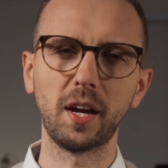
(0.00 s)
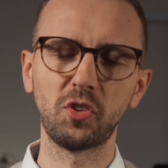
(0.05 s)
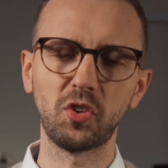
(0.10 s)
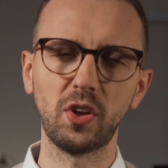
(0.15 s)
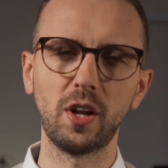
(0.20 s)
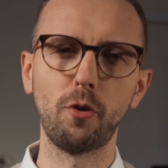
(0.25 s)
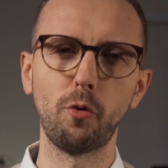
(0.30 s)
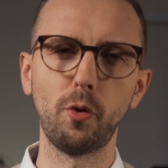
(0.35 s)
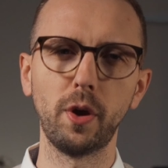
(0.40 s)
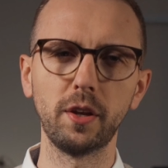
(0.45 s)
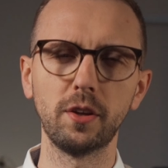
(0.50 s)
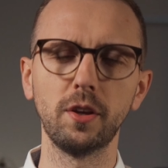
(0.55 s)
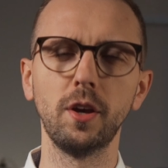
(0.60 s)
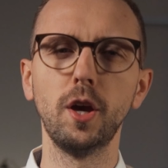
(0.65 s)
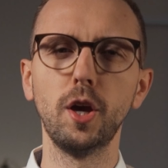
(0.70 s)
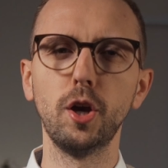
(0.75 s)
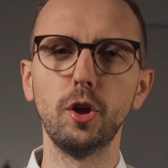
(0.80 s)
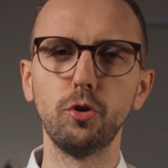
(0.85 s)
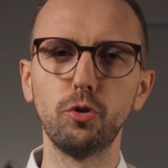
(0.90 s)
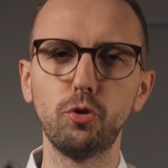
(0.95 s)

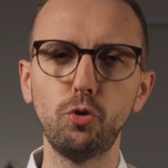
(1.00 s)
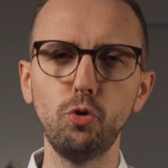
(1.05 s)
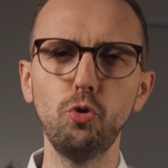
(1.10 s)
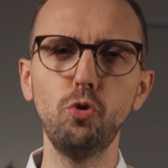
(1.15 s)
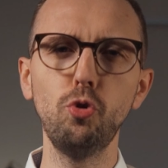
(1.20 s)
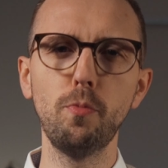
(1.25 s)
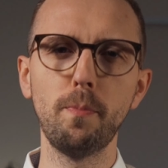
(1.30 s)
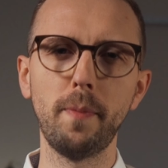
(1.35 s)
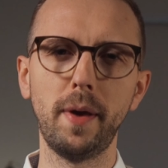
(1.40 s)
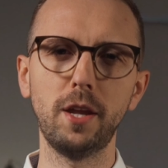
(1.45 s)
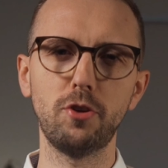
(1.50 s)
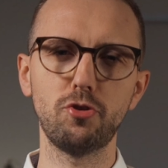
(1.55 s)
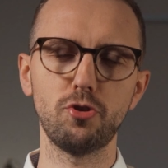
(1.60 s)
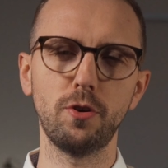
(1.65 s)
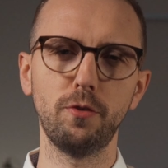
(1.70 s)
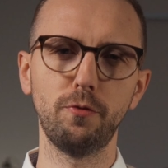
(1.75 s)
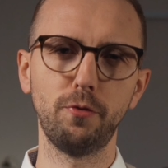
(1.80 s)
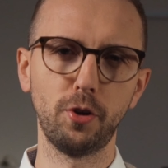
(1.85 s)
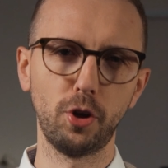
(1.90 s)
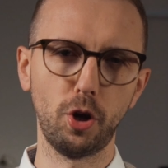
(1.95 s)
accelerate two
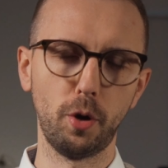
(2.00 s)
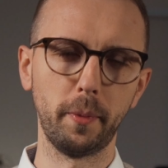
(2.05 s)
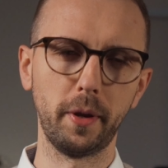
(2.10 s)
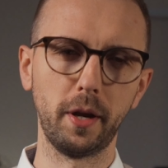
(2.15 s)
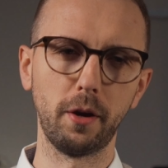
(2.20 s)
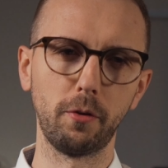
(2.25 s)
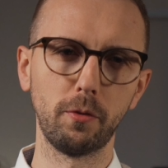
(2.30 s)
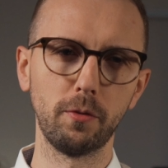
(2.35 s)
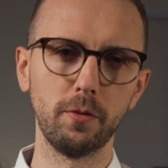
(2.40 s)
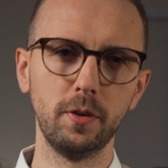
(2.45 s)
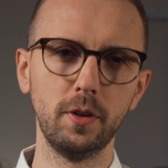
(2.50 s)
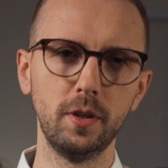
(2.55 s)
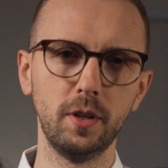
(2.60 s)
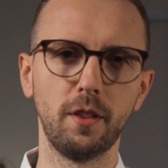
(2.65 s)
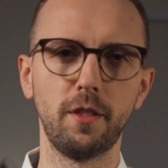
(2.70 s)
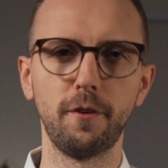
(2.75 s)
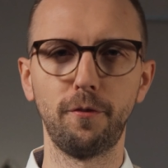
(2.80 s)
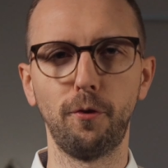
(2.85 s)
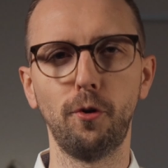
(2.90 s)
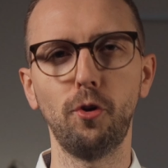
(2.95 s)
major phenomena.
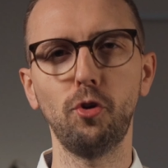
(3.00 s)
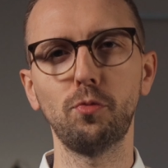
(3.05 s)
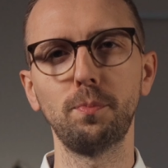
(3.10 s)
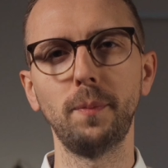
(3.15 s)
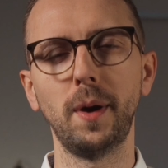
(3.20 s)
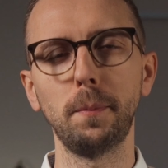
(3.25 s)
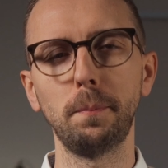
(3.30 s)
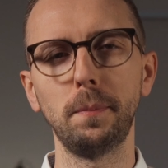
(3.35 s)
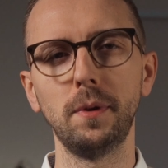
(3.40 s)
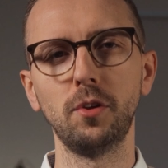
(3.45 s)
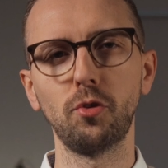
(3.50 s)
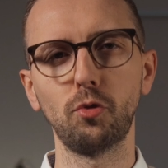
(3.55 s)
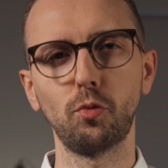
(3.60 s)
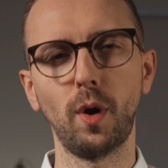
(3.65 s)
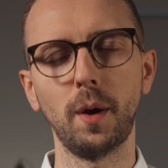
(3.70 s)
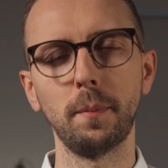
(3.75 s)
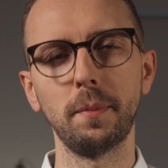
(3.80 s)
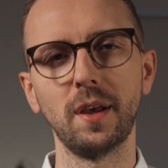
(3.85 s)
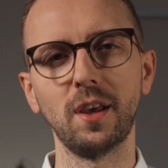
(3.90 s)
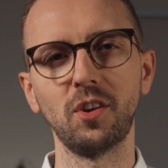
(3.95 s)
The first might be
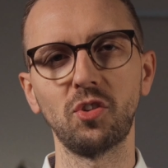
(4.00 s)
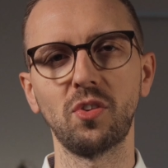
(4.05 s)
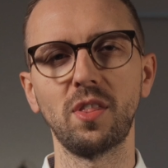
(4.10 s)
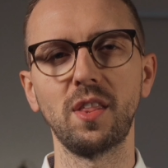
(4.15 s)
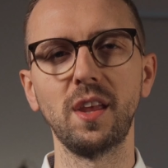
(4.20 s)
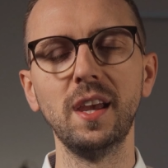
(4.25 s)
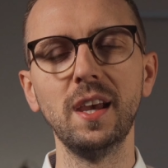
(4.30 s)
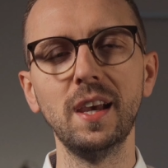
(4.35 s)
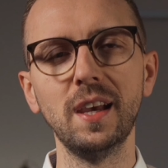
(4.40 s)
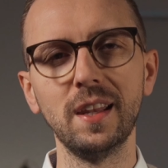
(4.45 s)
described as the